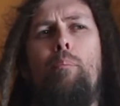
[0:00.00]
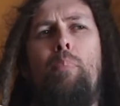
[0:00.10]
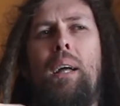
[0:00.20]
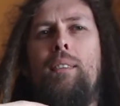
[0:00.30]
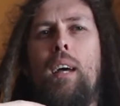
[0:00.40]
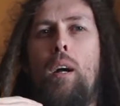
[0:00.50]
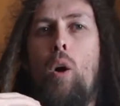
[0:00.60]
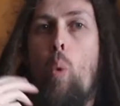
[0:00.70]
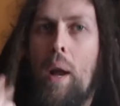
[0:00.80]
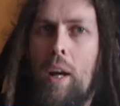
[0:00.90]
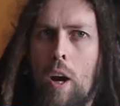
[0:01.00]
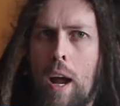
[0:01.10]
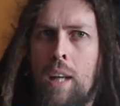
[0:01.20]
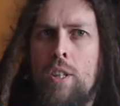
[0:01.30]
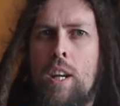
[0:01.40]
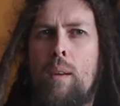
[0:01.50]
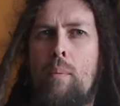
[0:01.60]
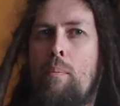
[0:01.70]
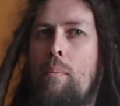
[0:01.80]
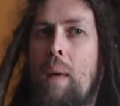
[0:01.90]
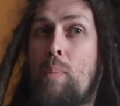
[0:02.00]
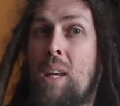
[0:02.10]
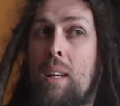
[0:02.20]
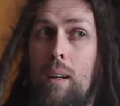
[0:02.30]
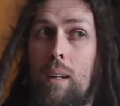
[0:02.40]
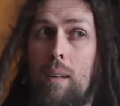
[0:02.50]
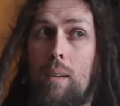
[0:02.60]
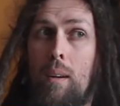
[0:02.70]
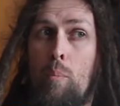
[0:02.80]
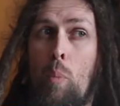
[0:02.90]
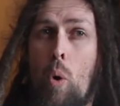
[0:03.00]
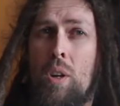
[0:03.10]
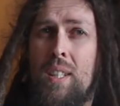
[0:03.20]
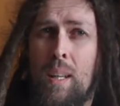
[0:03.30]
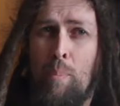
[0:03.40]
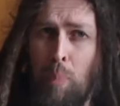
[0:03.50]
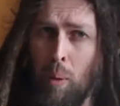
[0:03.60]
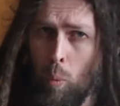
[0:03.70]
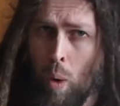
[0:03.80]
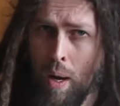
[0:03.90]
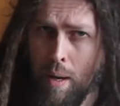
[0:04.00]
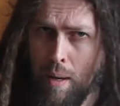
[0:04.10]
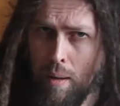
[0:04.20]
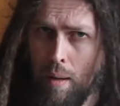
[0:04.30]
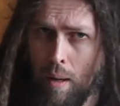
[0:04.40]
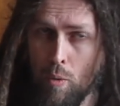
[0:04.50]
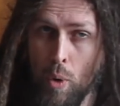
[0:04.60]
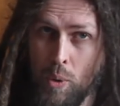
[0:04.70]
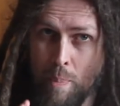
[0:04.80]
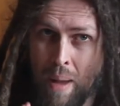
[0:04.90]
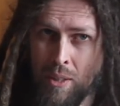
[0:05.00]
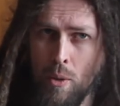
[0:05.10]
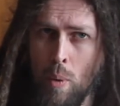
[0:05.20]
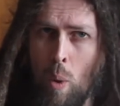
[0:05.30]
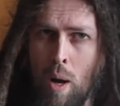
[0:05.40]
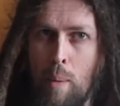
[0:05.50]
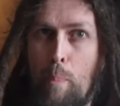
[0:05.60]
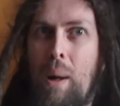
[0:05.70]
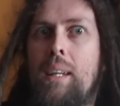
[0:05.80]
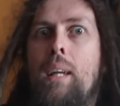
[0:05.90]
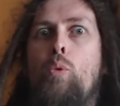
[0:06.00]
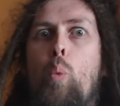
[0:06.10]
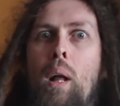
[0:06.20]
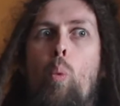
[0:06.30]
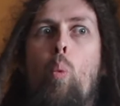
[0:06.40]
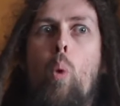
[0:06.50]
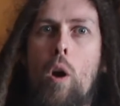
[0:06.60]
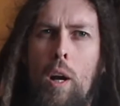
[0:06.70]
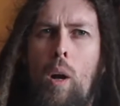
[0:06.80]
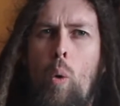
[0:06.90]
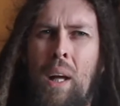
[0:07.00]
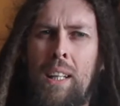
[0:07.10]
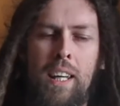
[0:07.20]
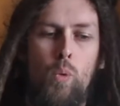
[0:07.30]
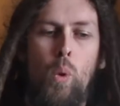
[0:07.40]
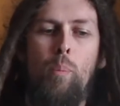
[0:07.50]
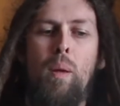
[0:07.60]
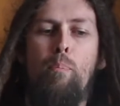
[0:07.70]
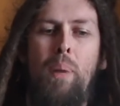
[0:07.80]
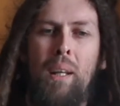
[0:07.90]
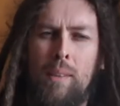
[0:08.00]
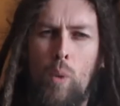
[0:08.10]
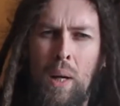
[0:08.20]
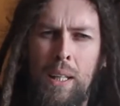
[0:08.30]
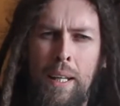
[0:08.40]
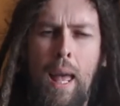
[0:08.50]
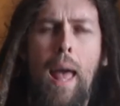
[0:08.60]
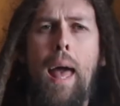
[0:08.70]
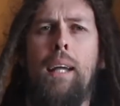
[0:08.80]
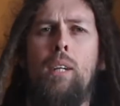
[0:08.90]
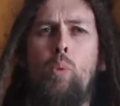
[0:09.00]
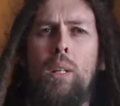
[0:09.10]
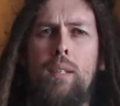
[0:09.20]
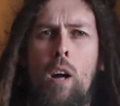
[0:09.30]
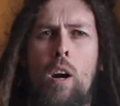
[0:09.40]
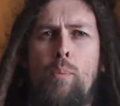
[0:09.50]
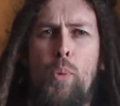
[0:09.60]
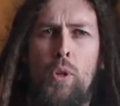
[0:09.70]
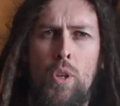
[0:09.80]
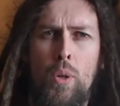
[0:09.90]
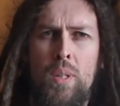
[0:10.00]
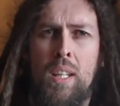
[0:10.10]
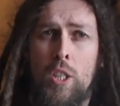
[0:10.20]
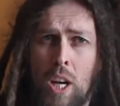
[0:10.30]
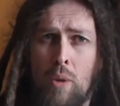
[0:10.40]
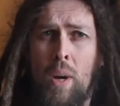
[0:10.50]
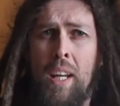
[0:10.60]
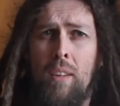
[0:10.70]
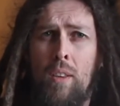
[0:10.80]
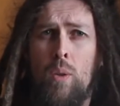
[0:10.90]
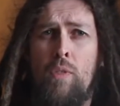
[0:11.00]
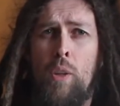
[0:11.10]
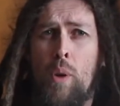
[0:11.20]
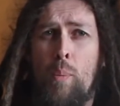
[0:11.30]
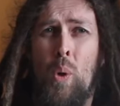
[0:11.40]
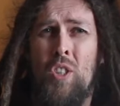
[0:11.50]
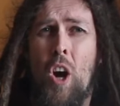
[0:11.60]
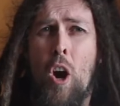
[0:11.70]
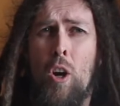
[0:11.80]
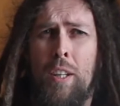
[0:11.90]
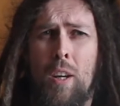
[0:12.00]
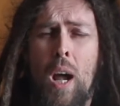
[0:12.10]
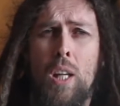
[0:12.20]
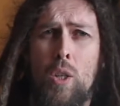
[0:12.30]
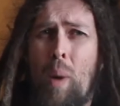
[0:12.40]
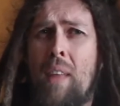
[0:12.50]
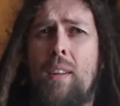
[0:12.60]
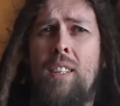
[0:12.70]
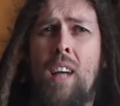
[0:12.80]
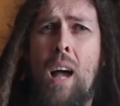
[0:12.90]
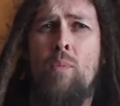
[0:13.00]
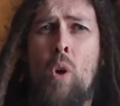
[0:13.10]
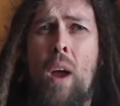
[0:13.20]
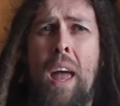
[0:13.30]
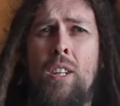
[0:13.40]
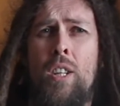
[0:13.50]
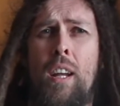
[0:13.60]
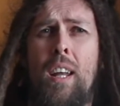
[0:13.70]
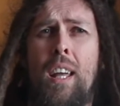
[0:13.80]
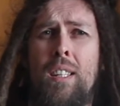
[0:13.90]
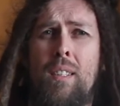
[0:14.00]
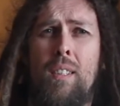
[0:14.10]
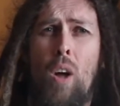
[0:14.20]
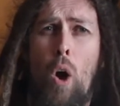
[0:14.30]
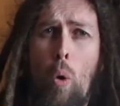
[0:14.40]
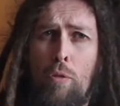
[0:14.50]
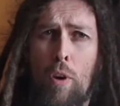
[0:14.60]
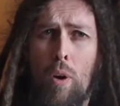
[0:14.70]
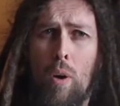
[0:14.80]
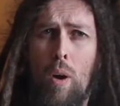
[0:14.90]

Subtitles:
build a quicker engine, maybe a more simple one, a rudimentary one, but it will work quickly, it will be built quickly, and it will start generating those victory points earlier. So by the time your engine is over,